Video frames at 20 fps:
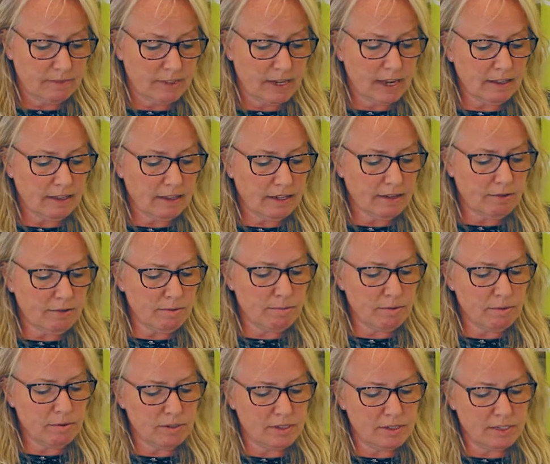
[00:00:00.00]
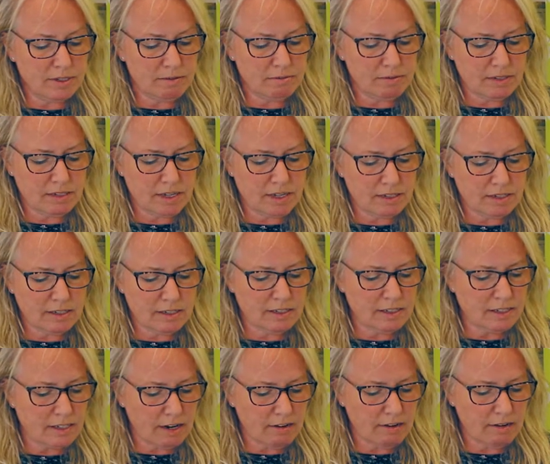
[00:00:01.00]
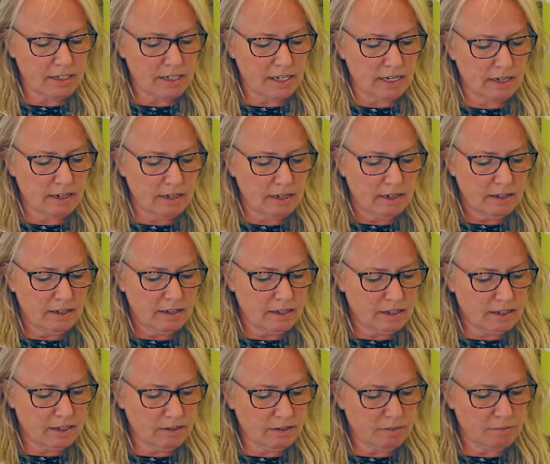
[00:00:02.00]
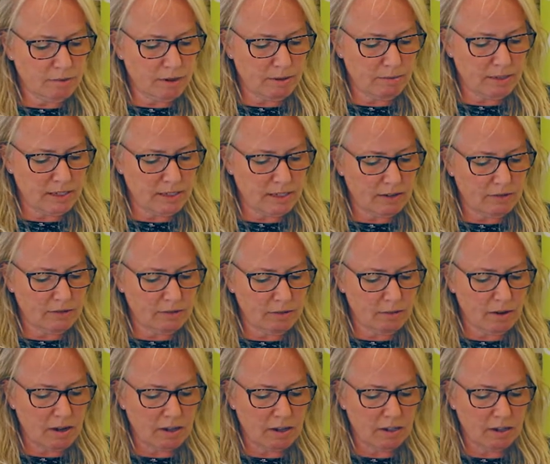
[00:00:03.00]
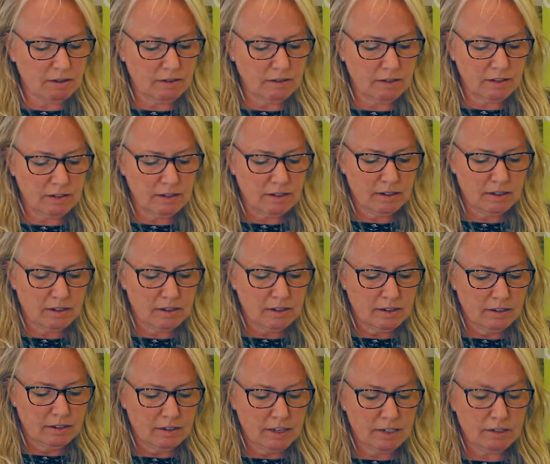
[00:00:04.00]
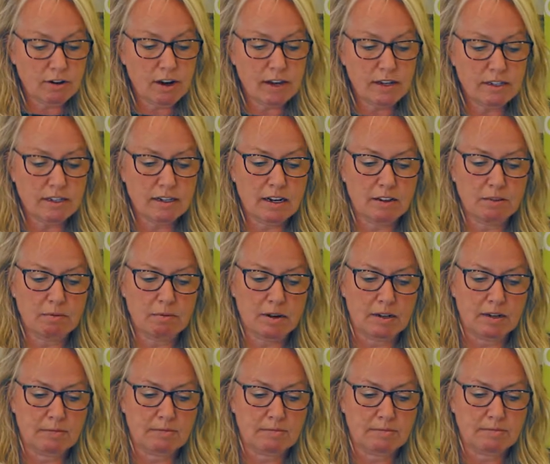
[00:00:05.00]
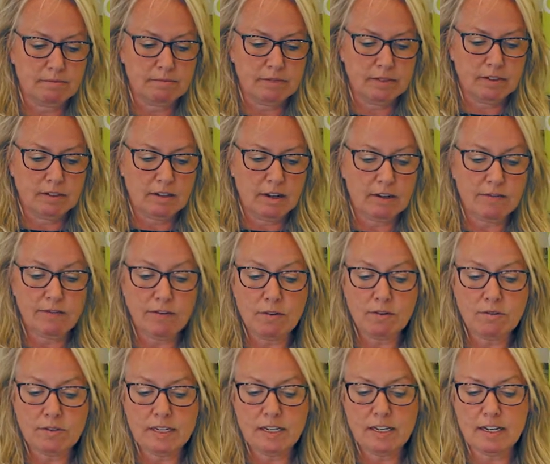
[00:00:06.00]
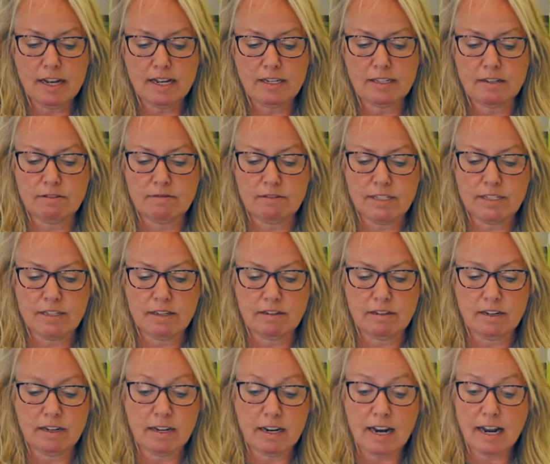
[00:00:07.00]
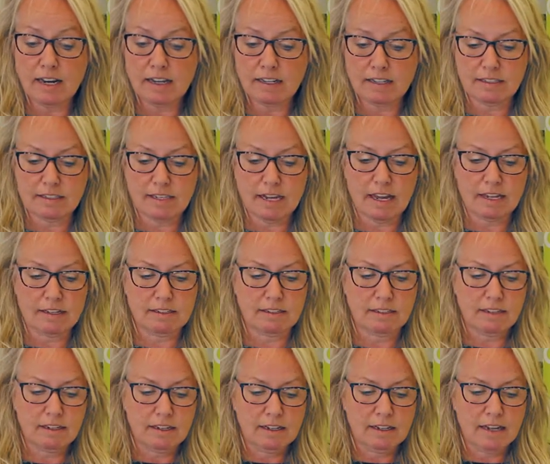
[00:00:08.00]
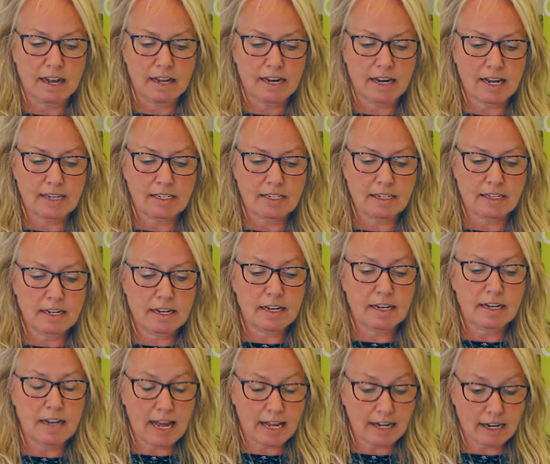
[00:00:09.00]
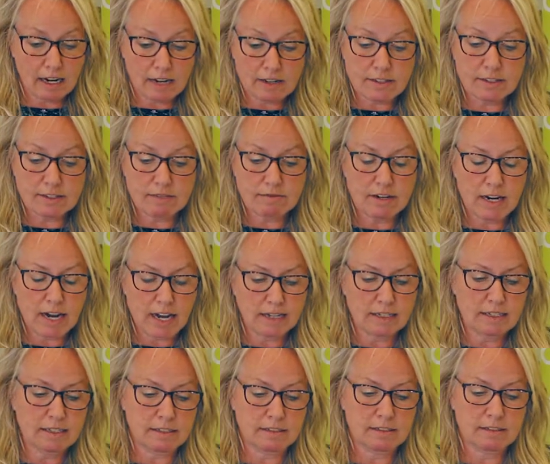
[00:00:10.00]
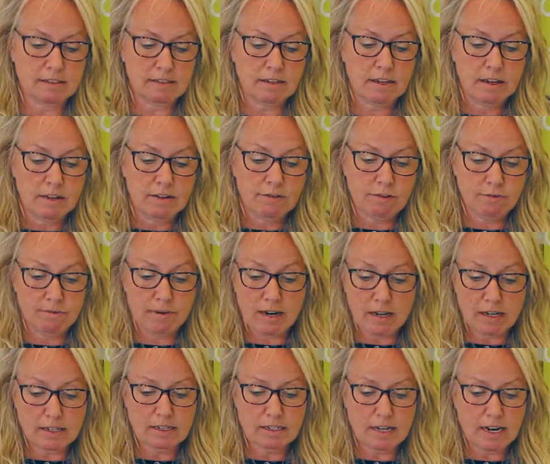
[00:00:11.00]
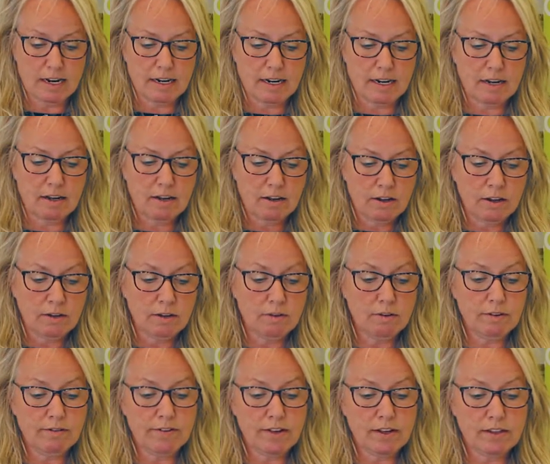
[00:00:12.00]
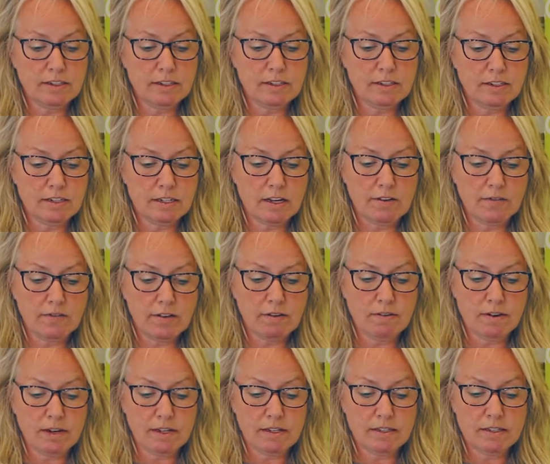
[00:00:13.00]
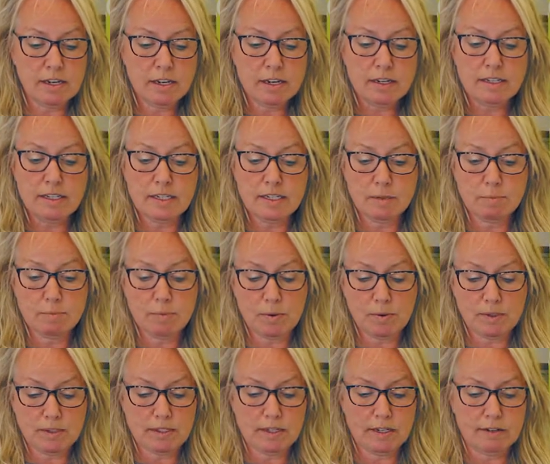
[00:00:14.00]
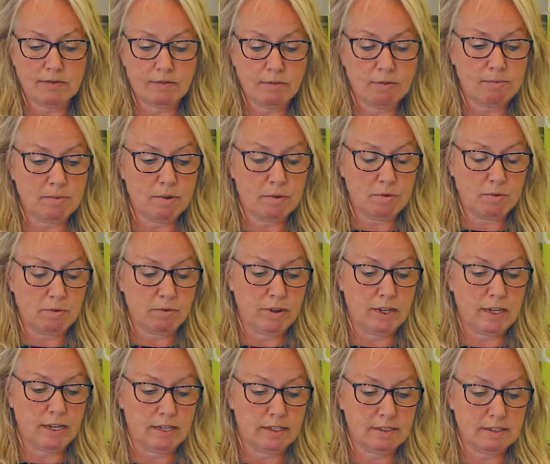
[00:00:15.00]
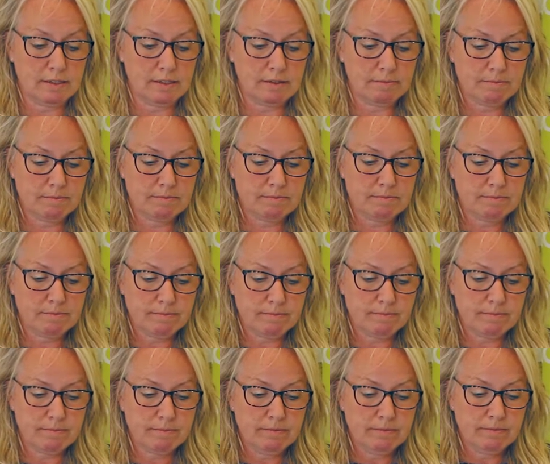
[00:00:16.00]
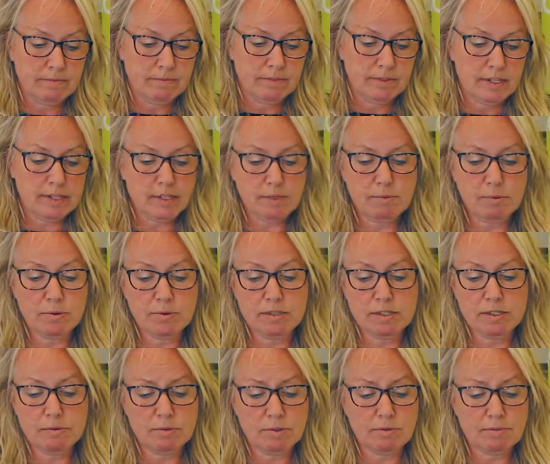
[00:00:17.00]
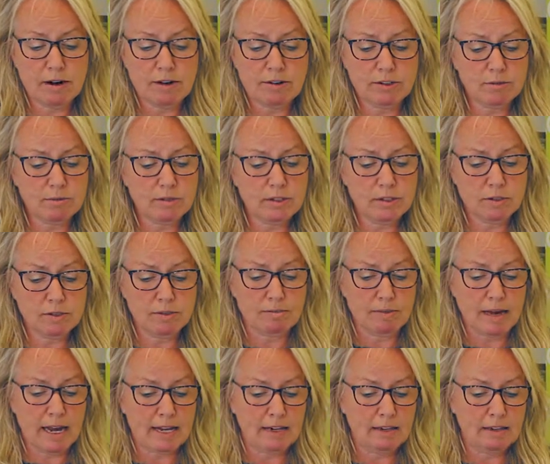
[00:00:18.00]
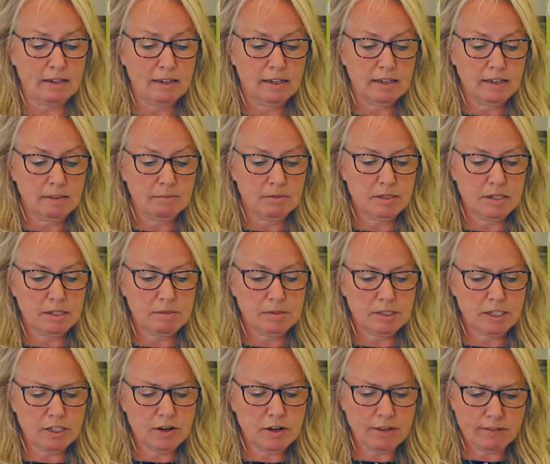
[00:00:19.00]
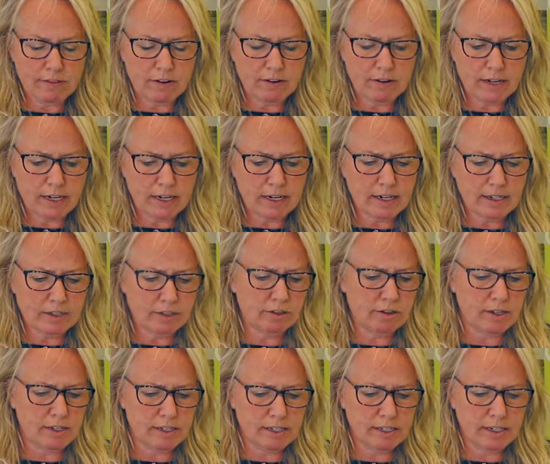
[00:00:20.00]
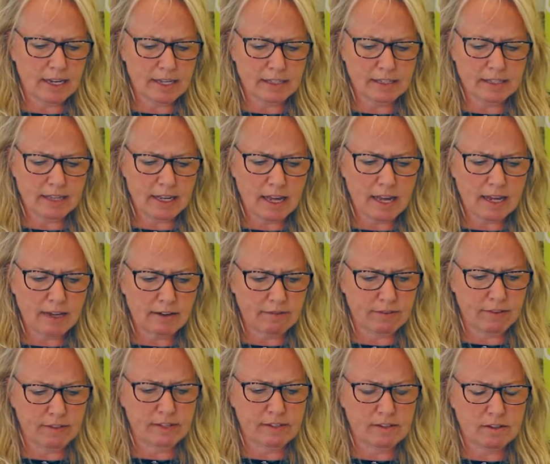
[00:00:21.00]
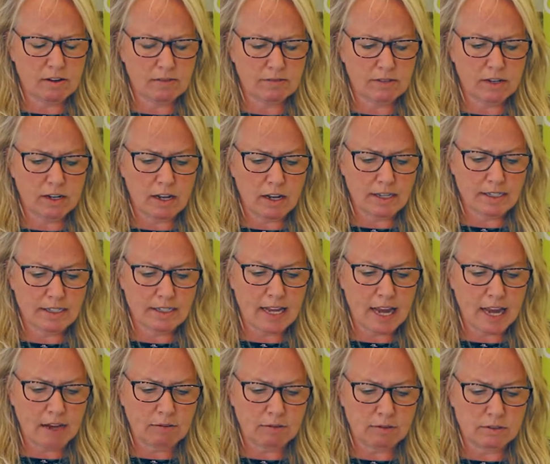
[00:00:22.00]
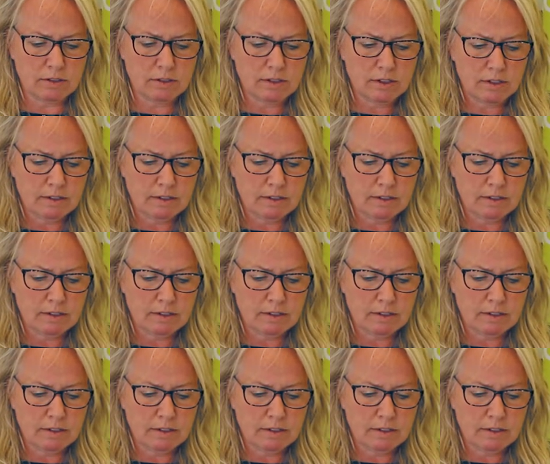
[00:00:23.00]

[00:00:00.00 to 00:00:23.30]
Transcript: Kathleen reported it with such sincerity that I couldn't bring myself to argue. I tried another one, unfolding a letter written in an elegant hand and headed Lackluster Relations from a nice lady who referred to herself only as disappointed from the Northeast. Disappointed was married to a good man, but he was showing very little interest in getting the hang of things after lights out.